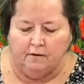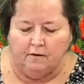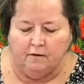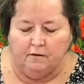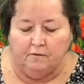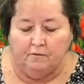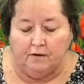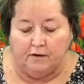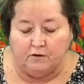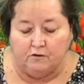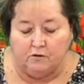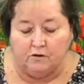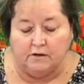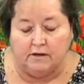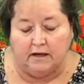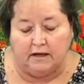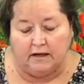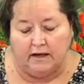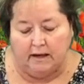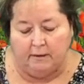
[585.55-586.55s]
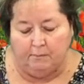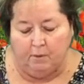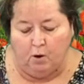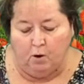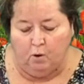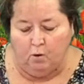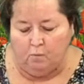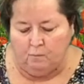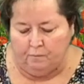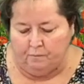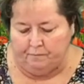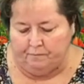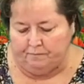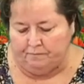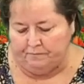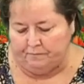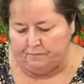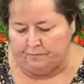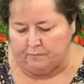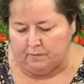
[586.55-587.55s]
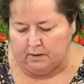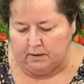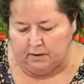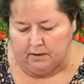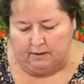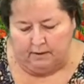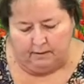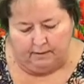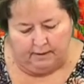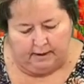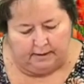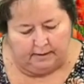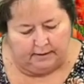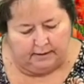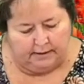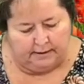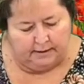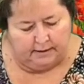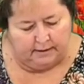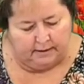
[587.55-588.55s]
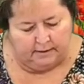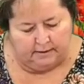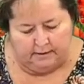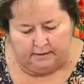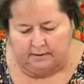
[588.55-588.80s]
the veterans that came home that needed